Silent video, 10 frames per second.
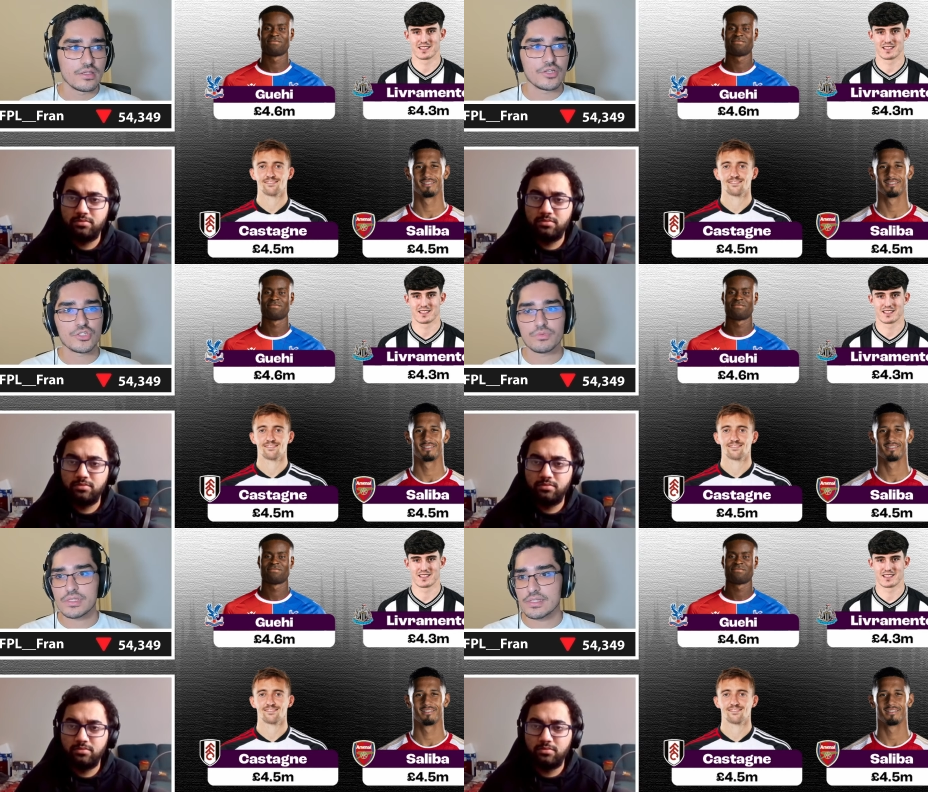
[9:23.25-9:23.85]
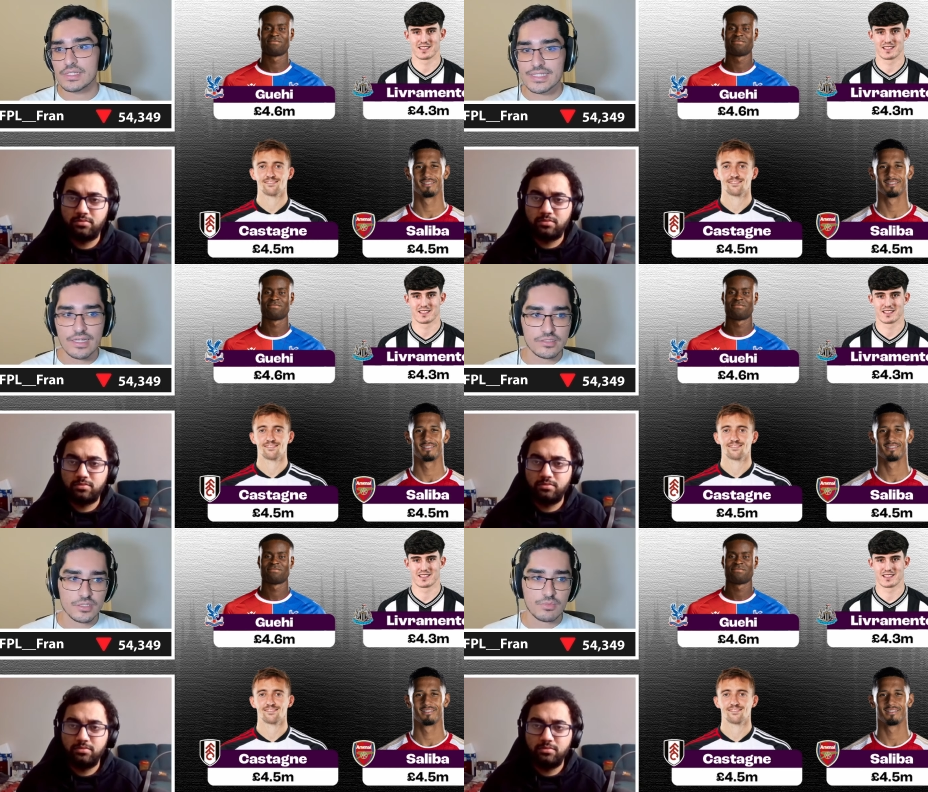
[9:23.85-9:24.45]
Speaker 1: the issue with
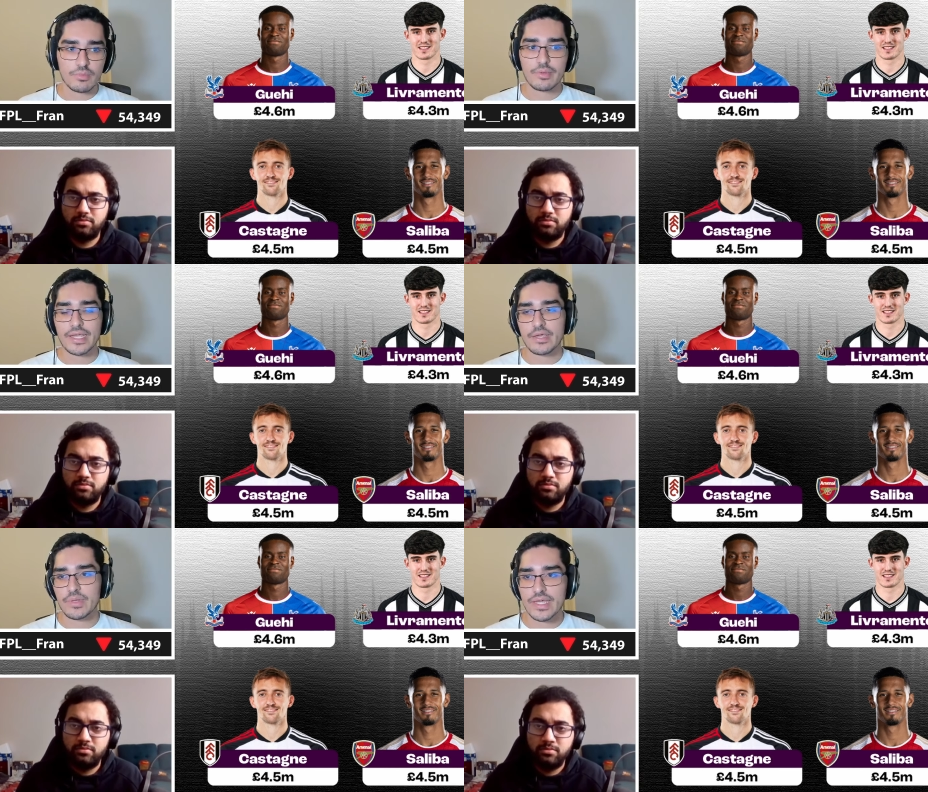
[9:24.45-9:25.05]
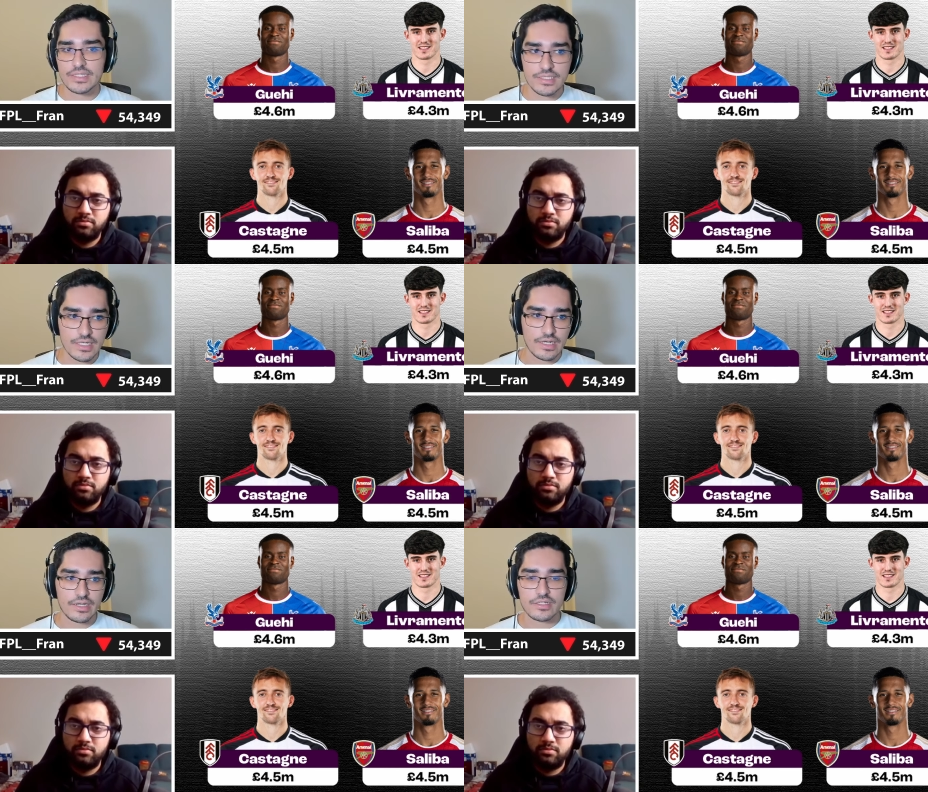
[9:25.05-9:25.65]
Lascelles is probably by game week
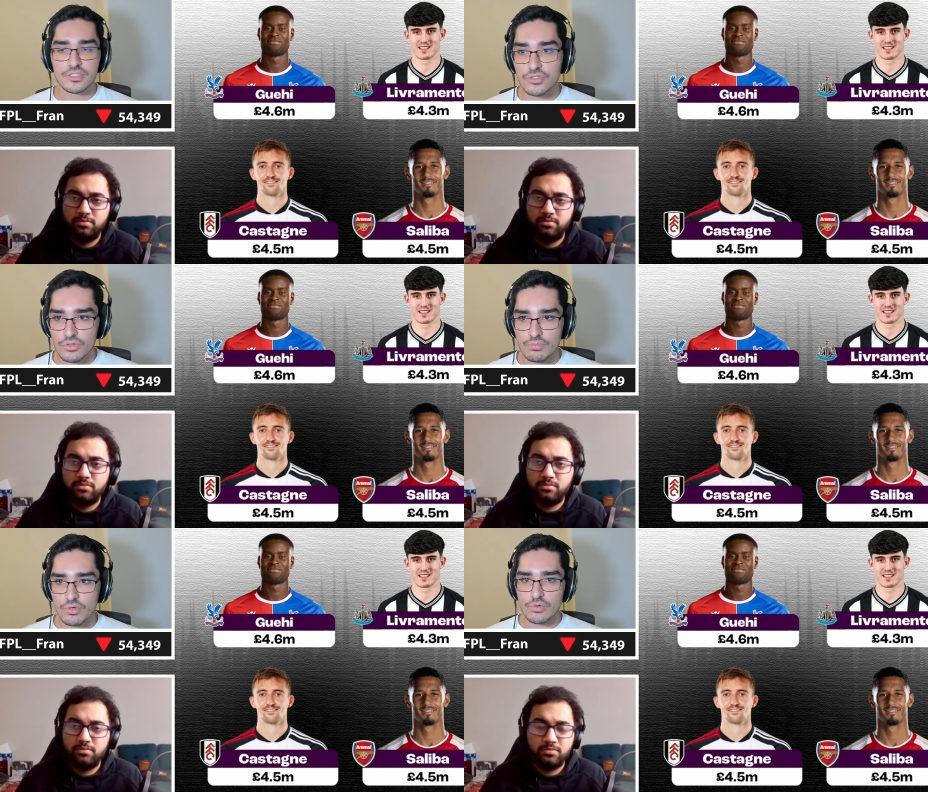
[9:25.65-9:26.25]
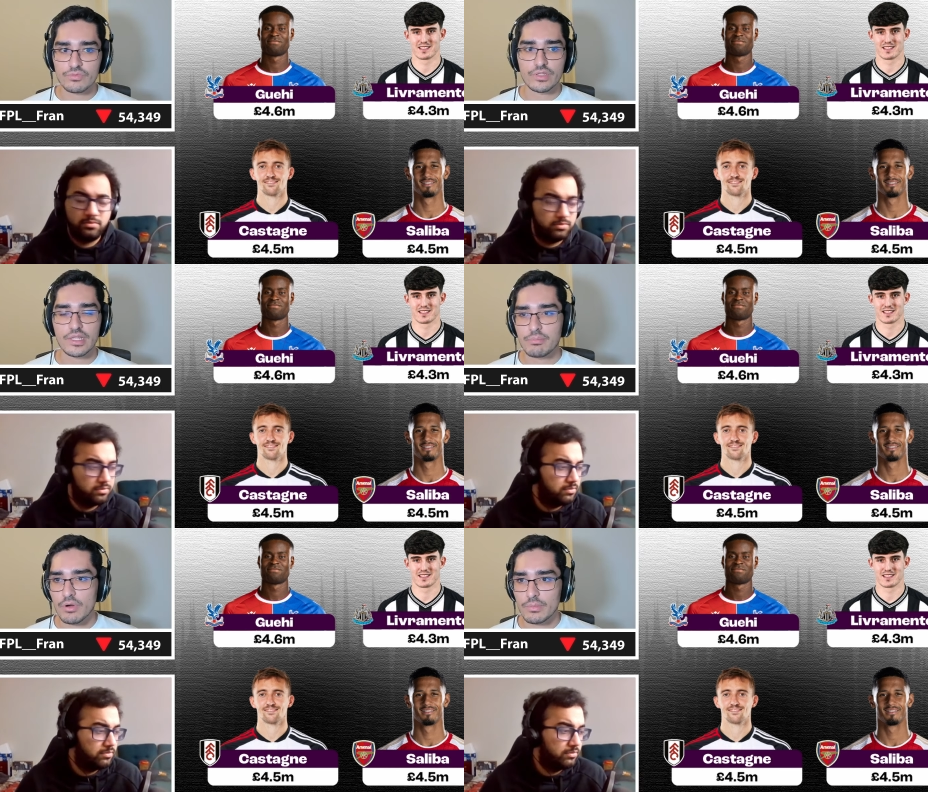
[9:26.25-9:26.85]
18, I'd assume, hopefully,
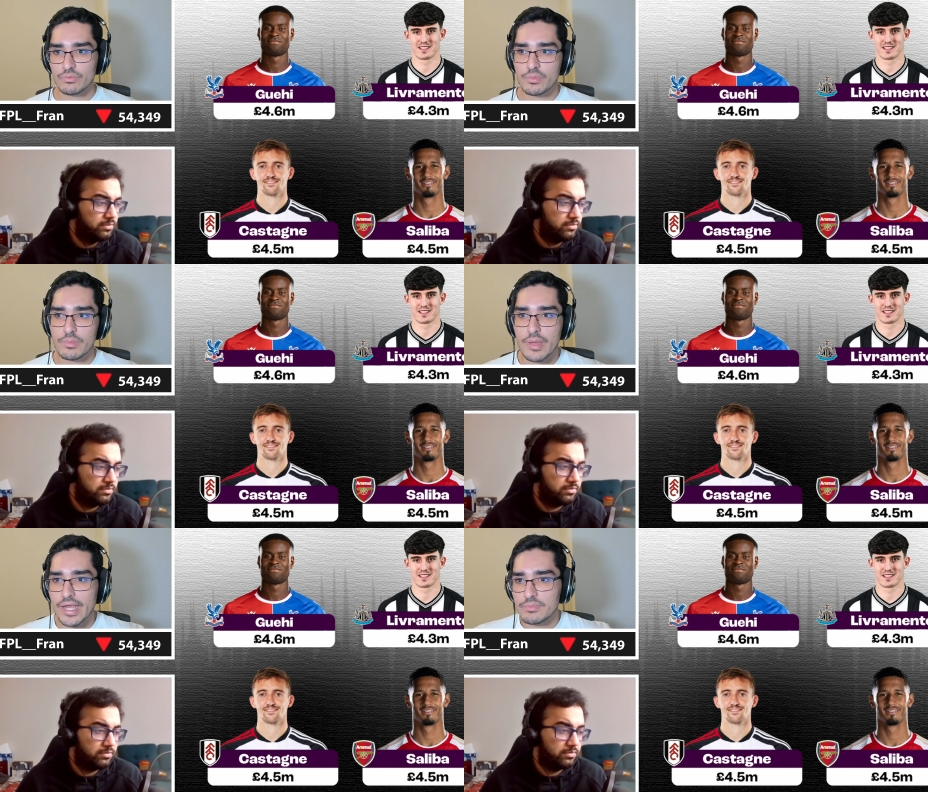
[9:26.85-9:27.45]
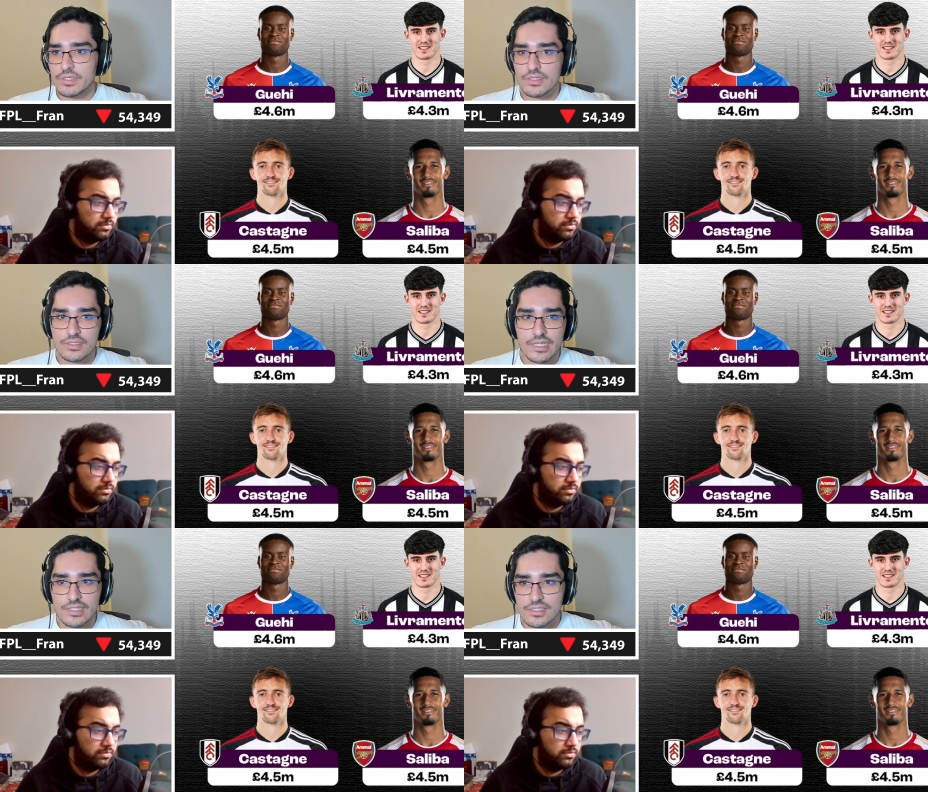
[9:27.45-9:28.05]
that Botman would be back
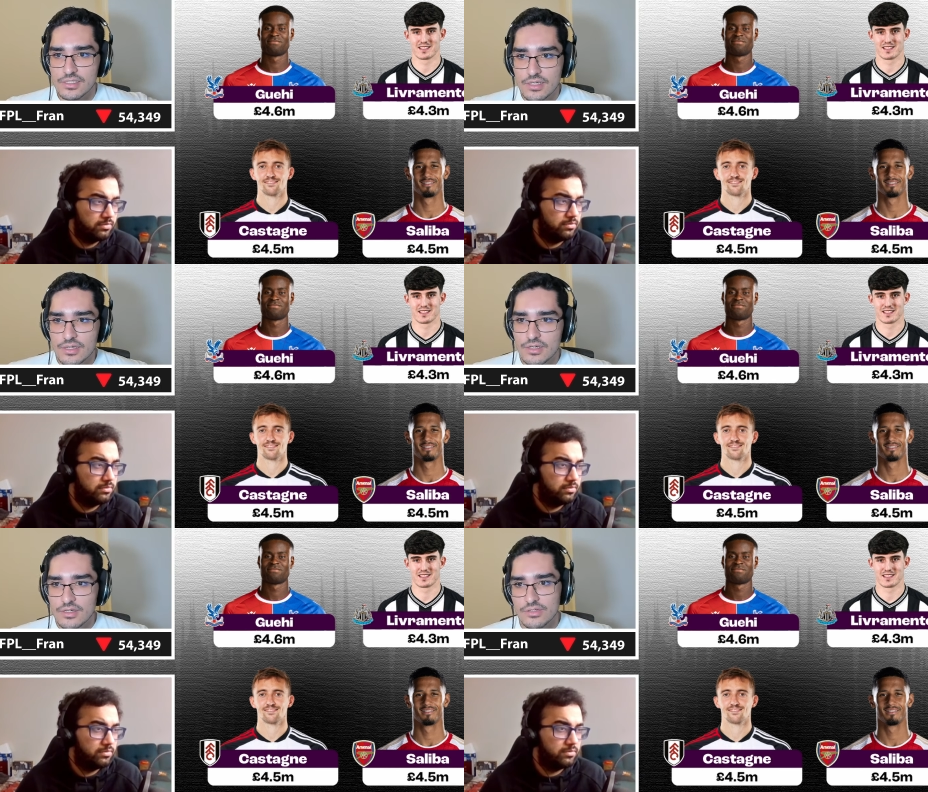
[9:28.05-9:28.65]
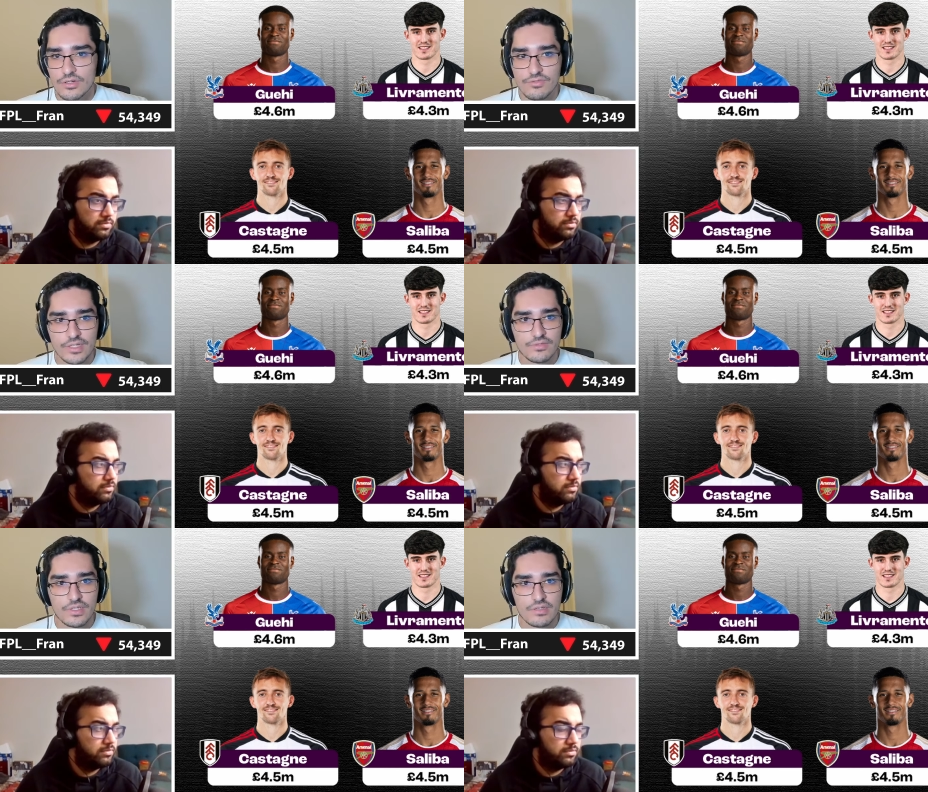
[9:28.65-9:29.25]
because that's, you know,
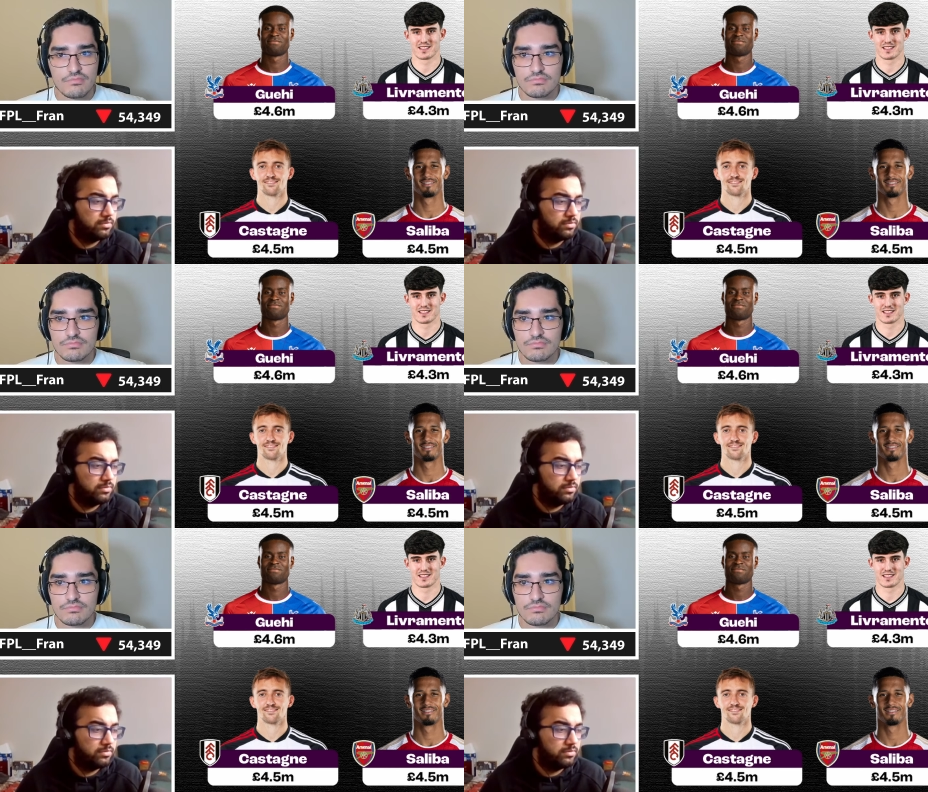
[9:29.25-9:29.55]
effectively